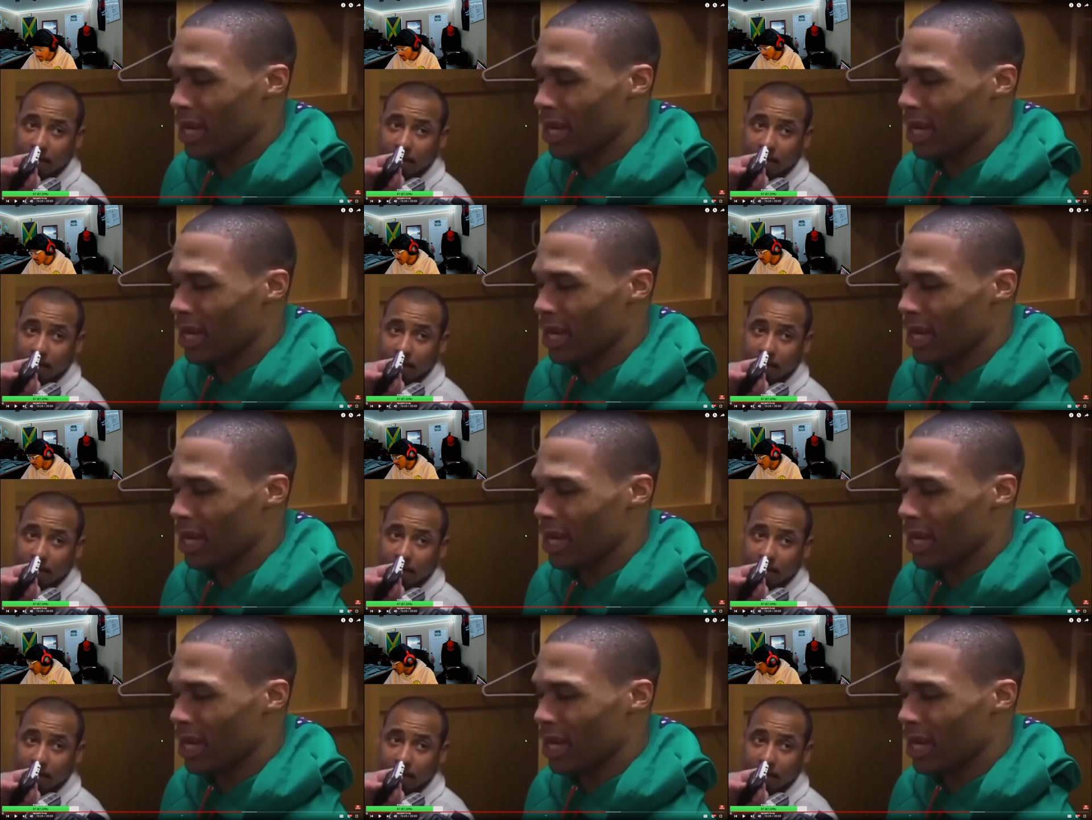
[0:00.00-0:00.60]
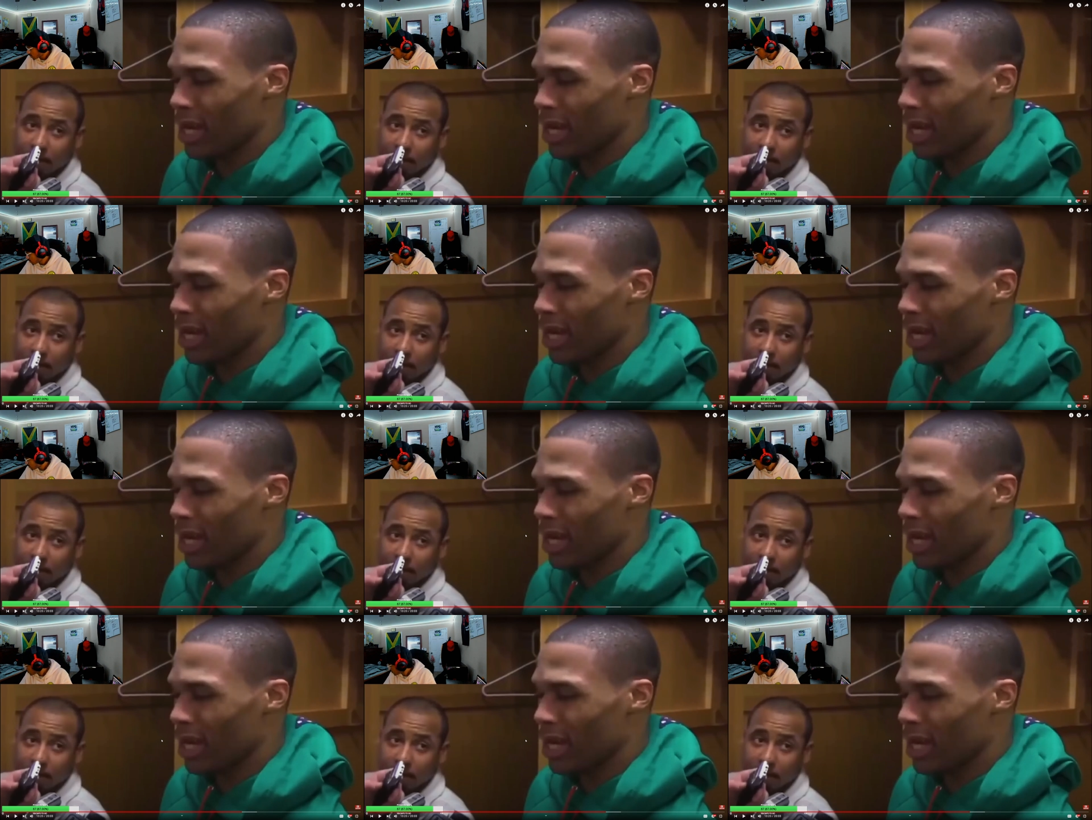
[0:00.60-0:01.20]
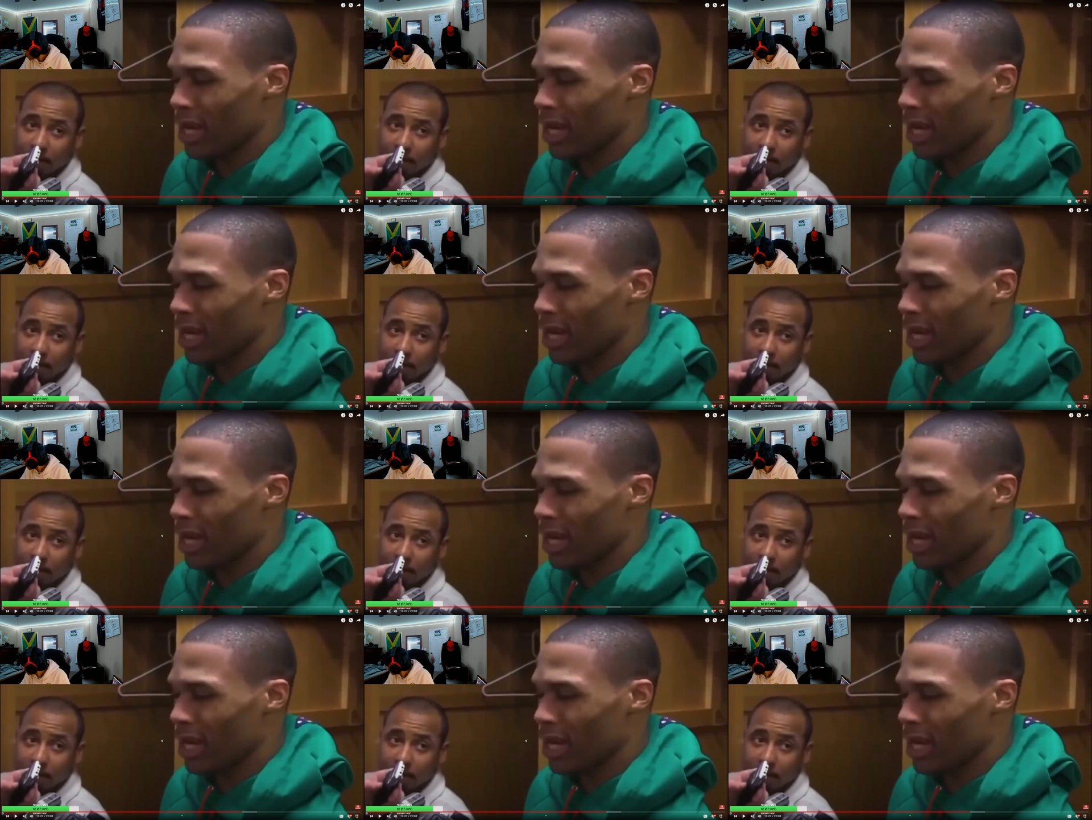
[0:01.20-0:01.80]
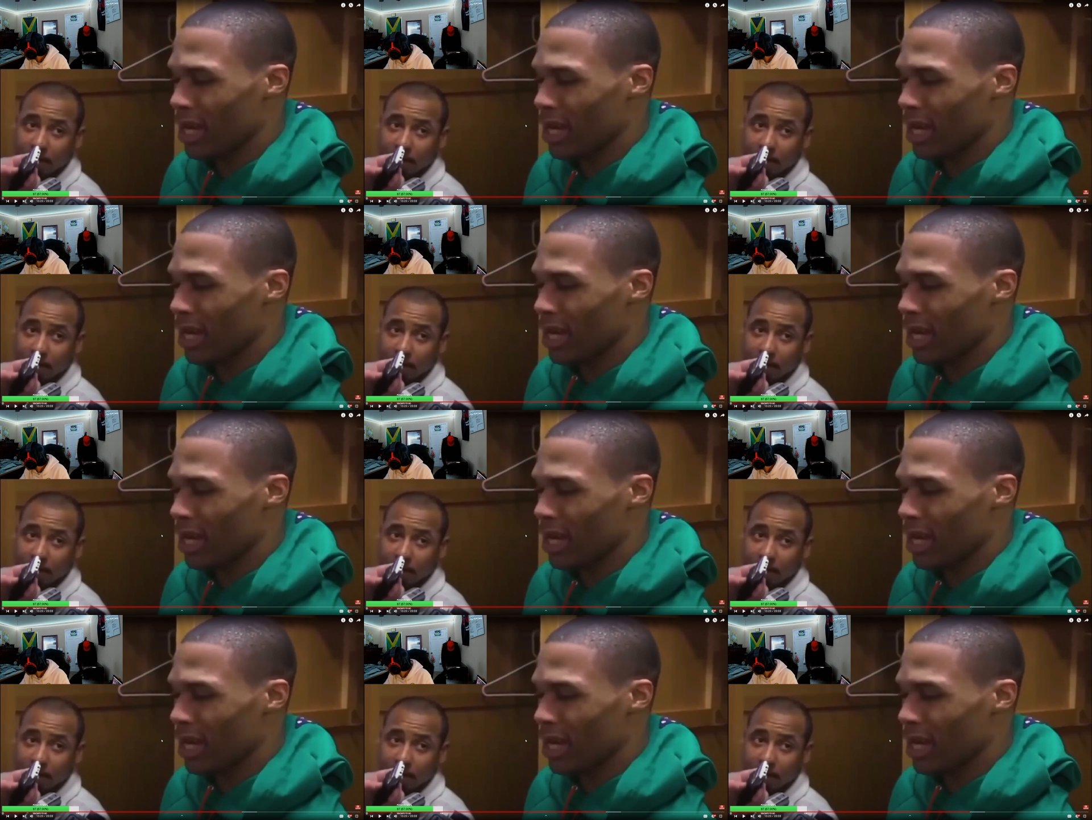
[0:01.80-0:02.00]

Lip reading: (silence)